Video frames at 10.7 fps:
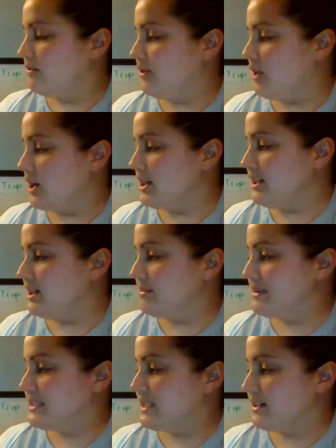Froggy
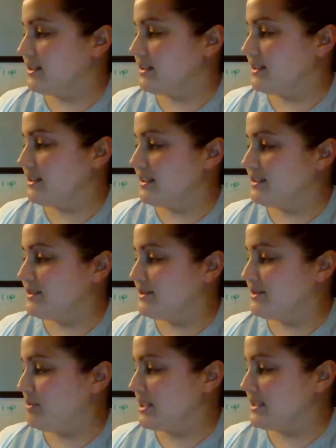helped Duck get to
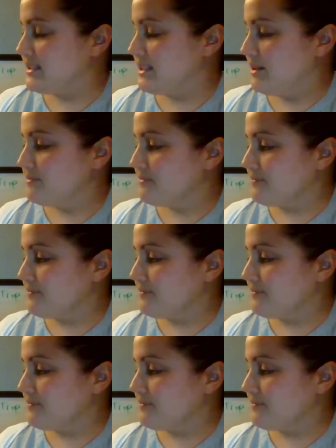the bus stop.